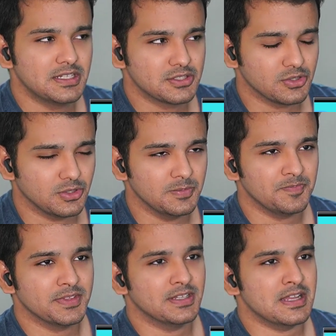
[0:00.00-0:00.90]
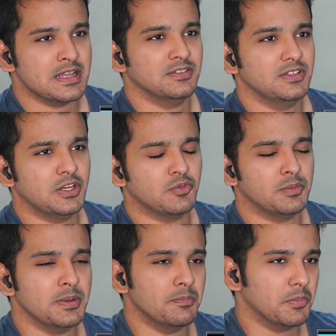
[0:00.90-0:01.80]
So it will
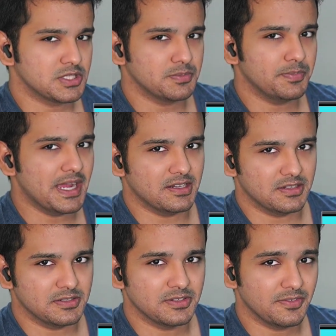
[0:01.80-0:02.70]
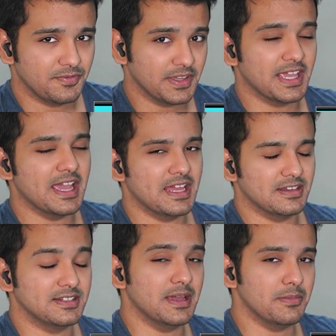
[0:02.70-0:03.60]
be much better if we
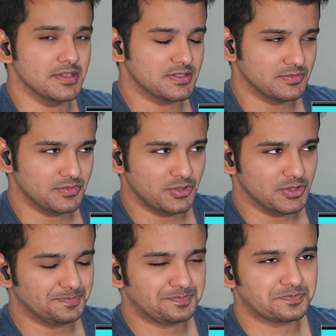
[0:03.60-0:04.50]
can damage you know